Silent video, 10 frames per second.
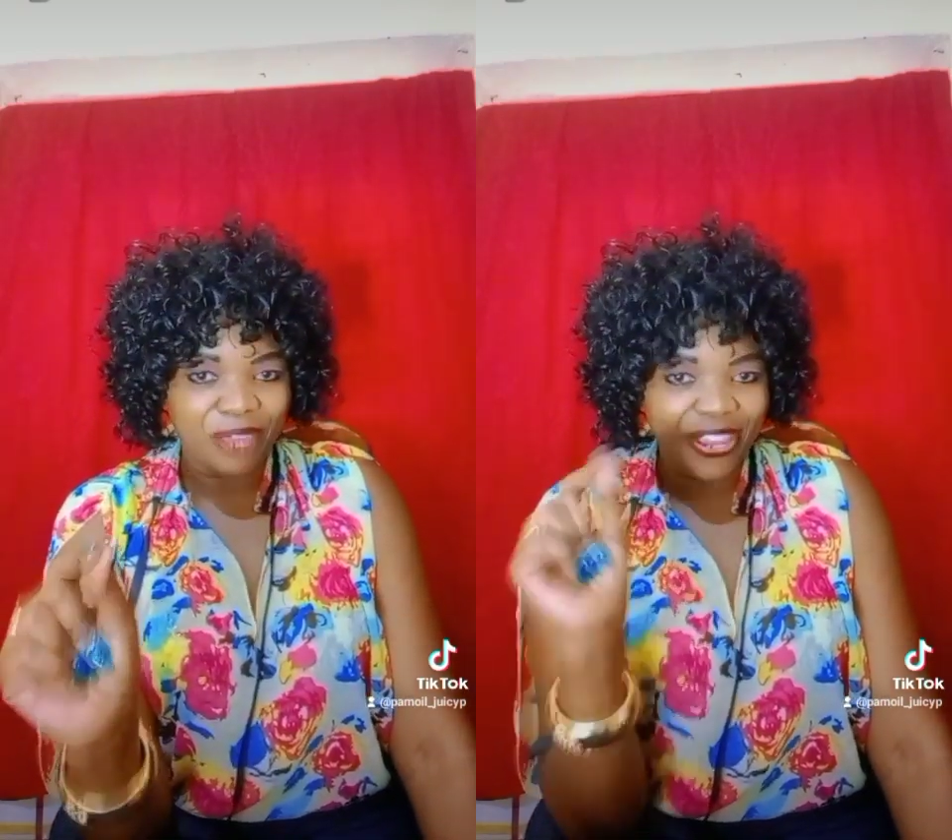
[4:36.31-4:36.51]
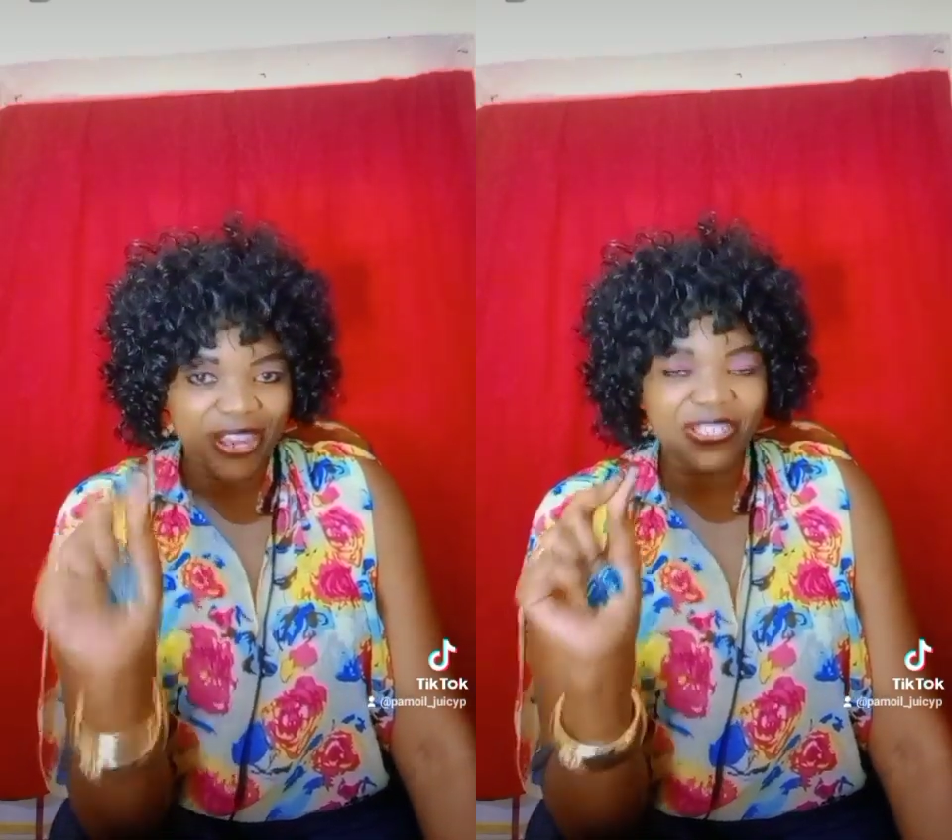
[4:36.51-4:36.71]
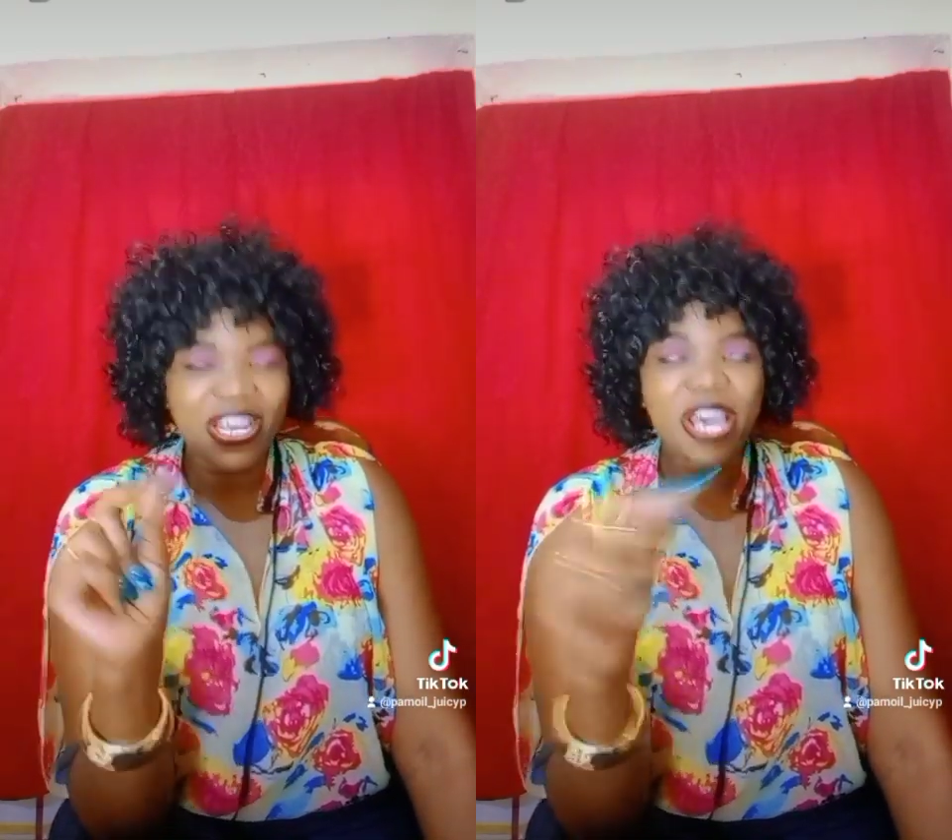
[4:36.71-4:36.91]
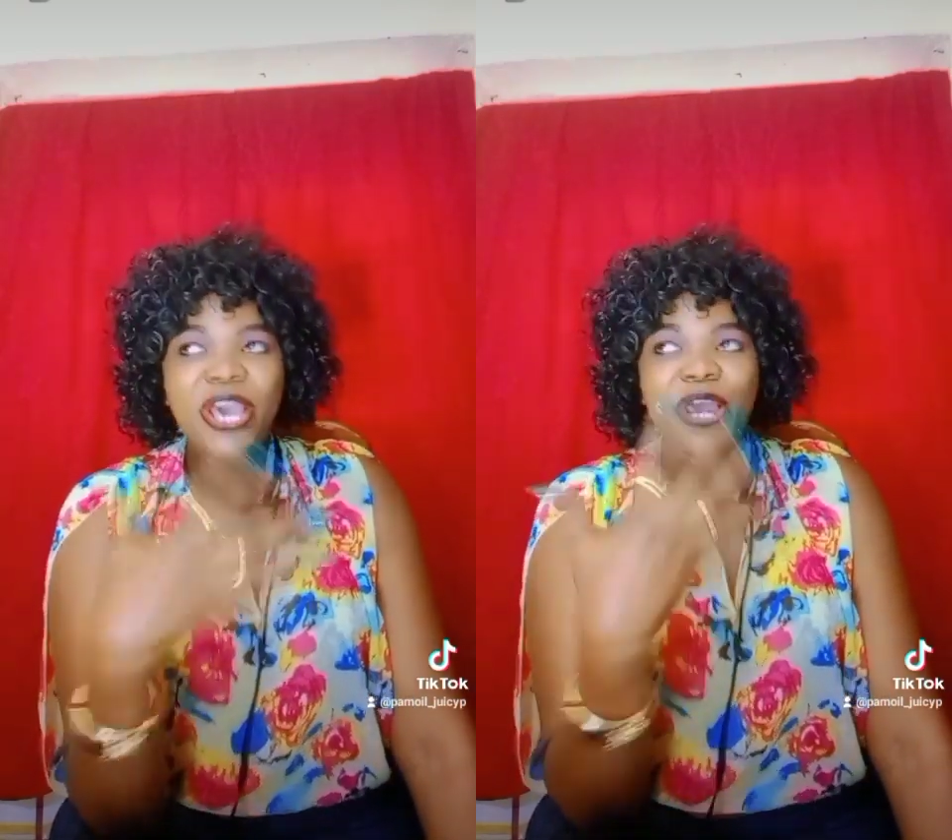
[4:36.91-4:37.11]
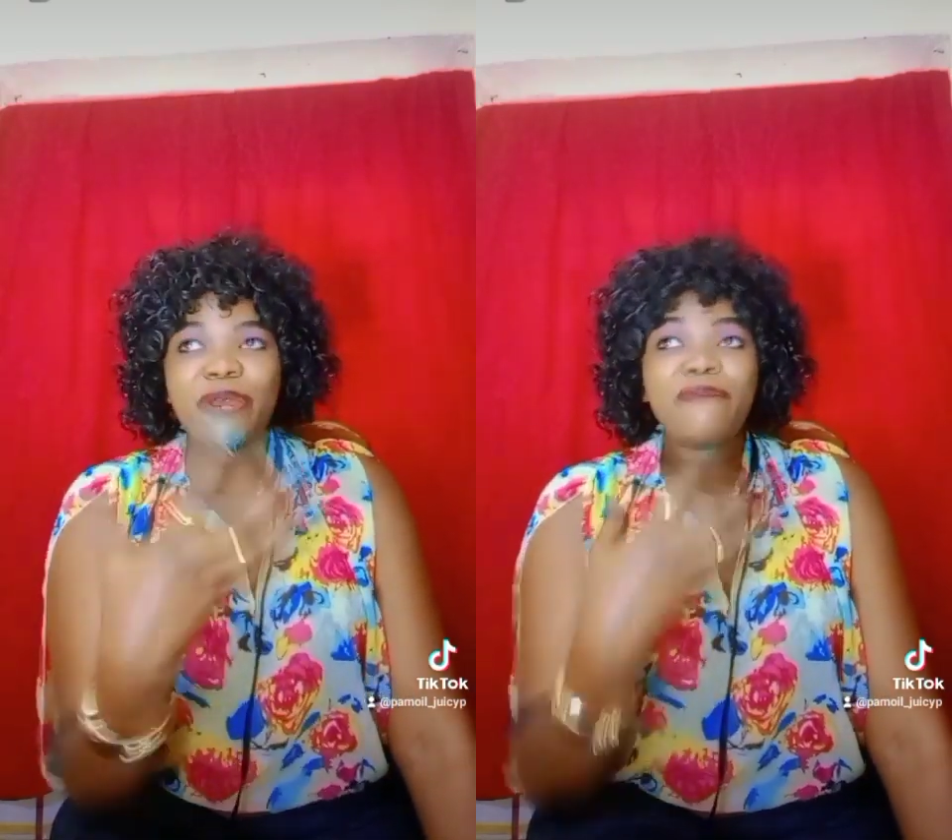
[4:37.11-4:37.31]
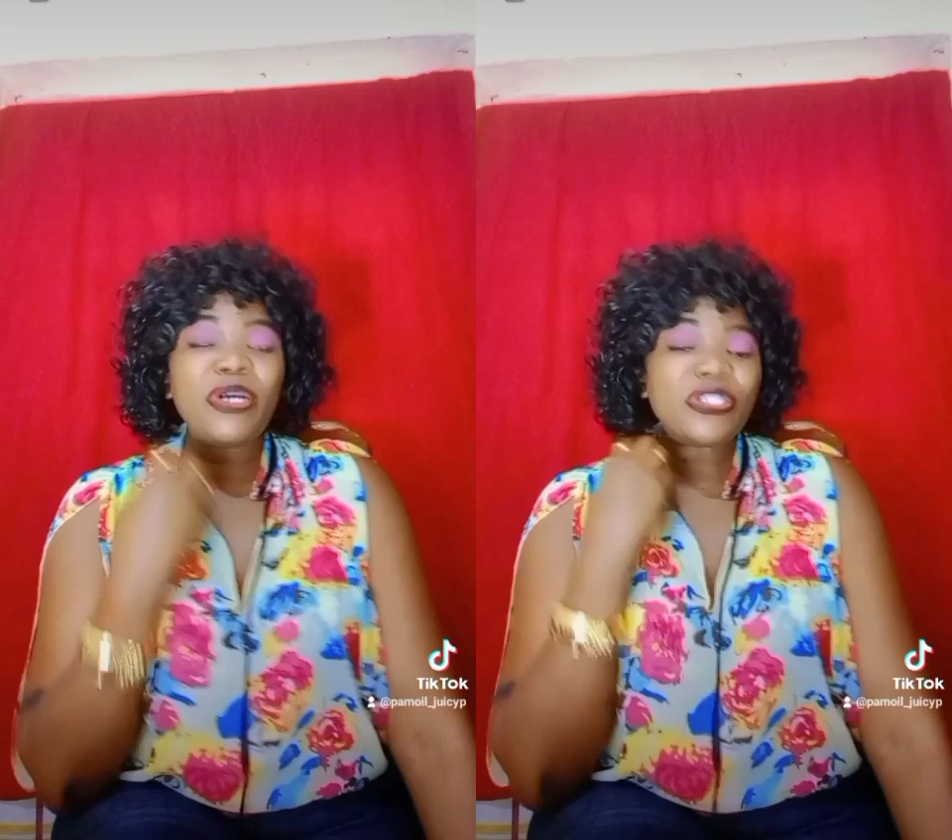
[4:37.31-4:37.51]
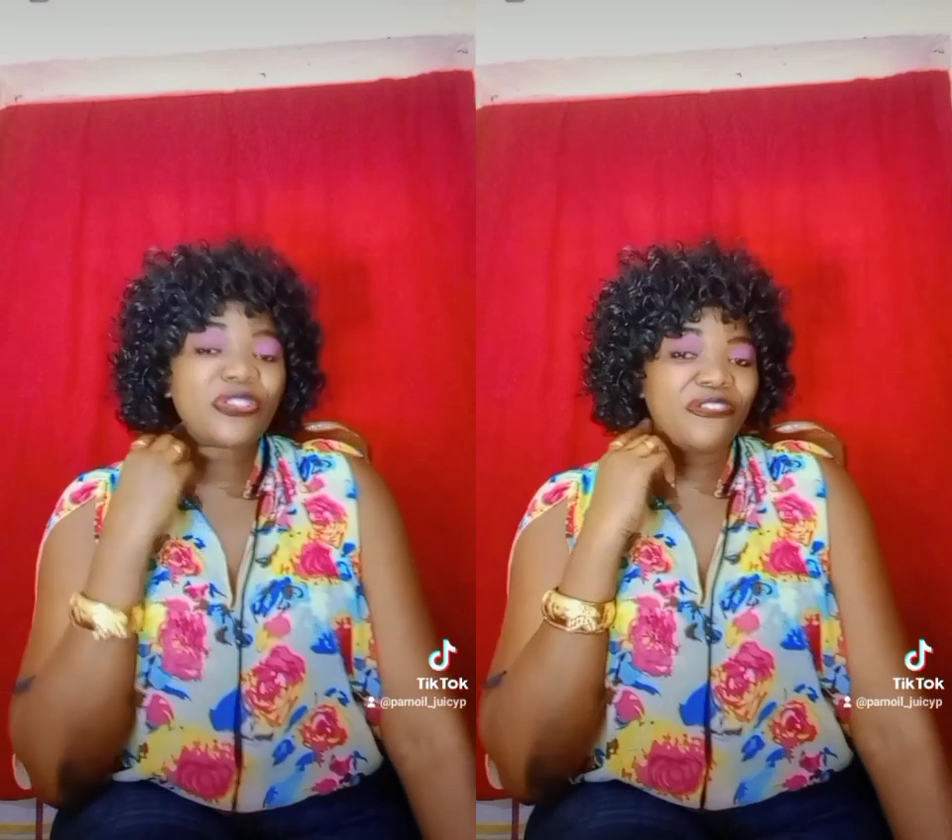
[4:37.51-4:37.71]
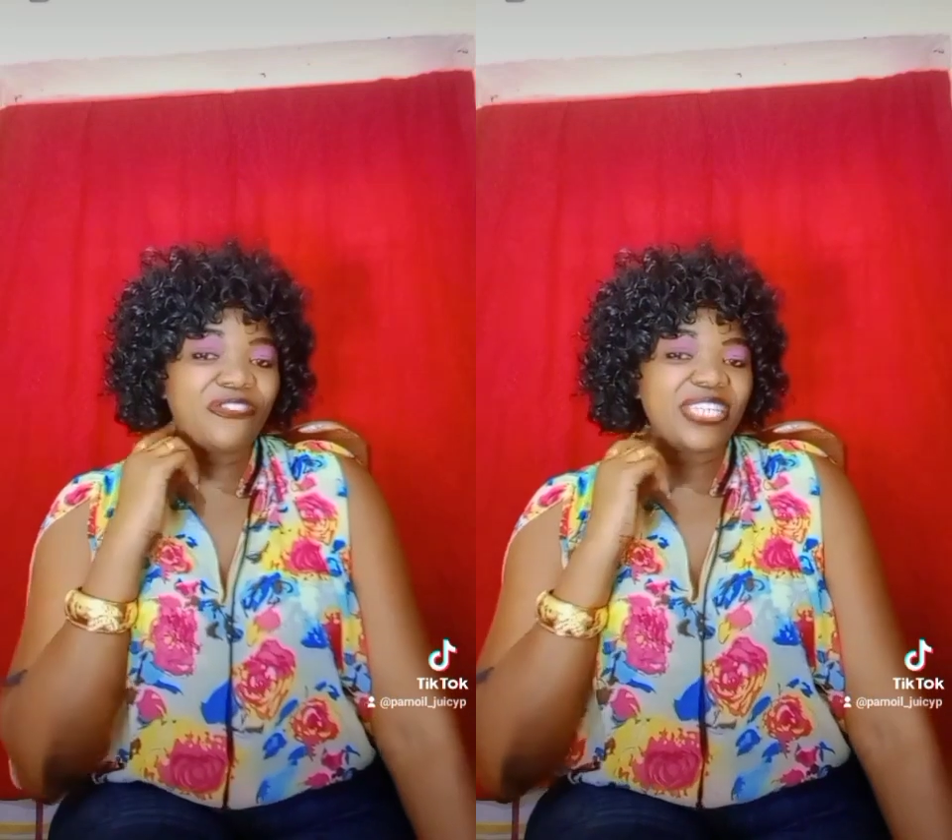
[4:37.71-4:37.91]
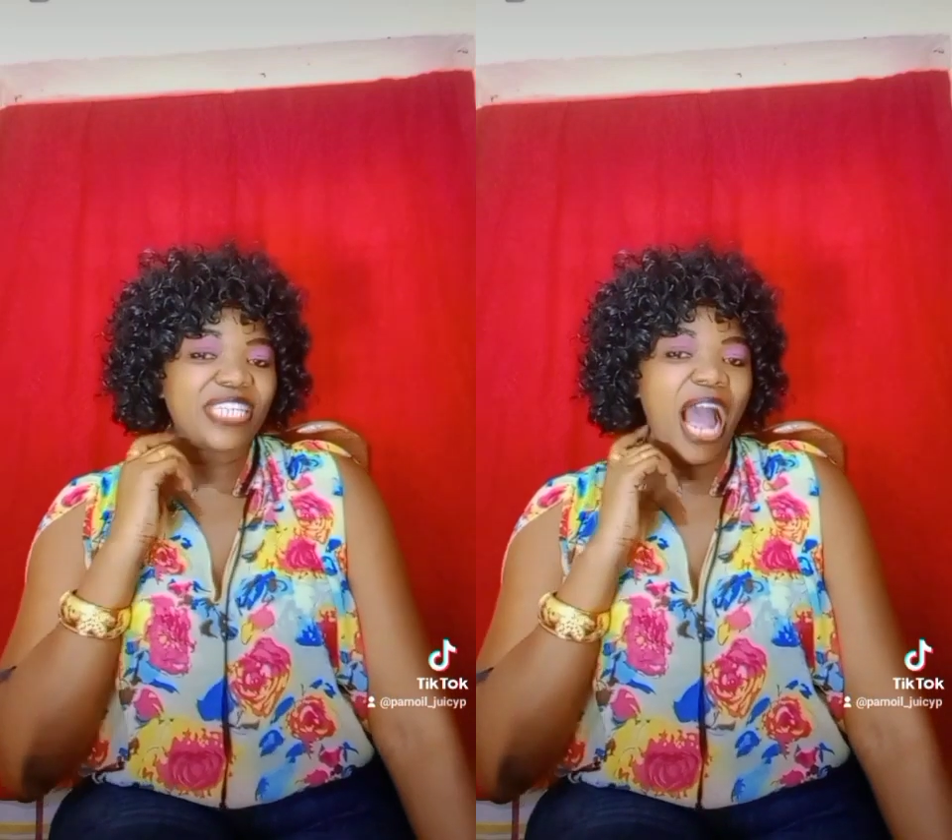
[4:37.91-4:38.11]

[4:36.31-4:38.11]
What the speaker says: Yes. Now, most of us